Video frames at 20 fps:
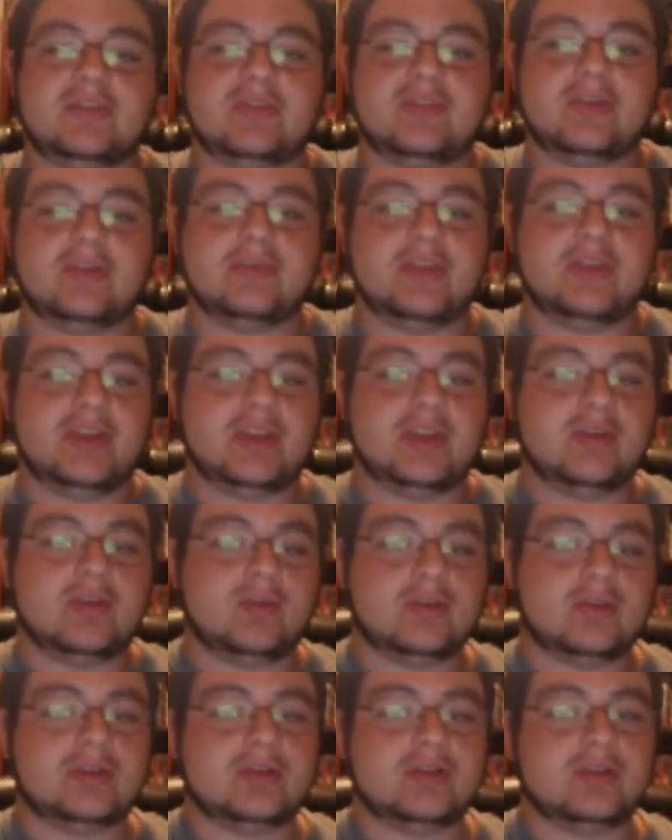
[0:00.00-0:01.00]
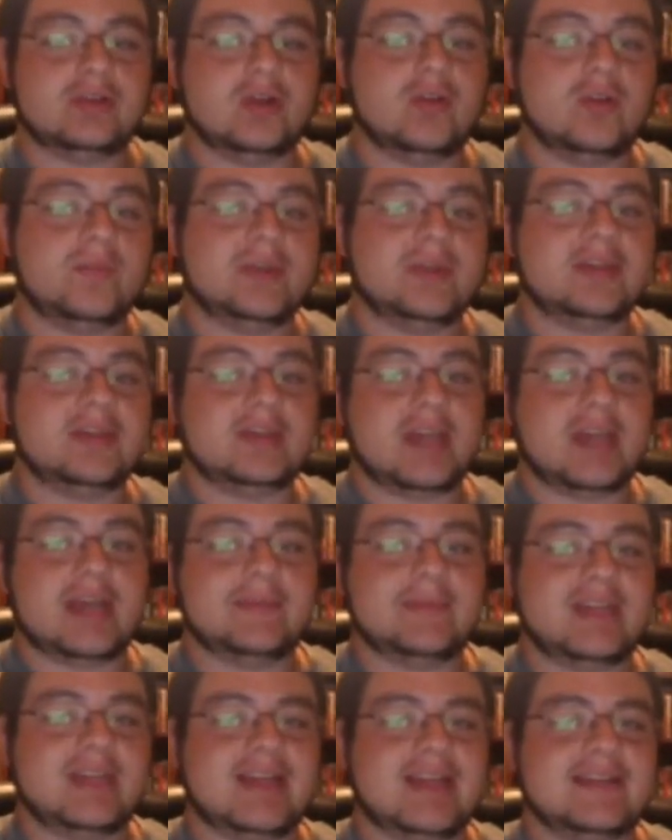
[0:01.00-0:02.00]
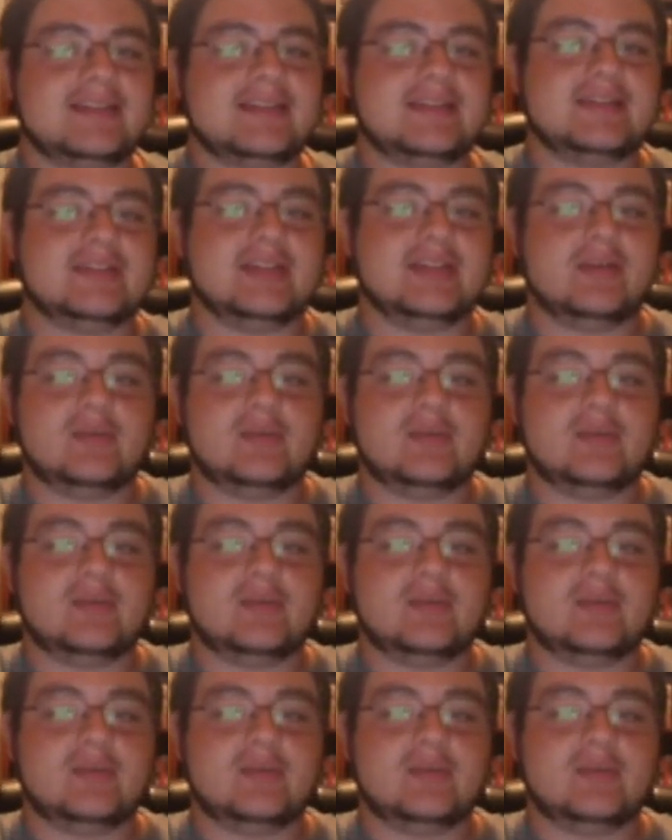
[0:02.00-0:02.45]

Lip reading: from the older open game license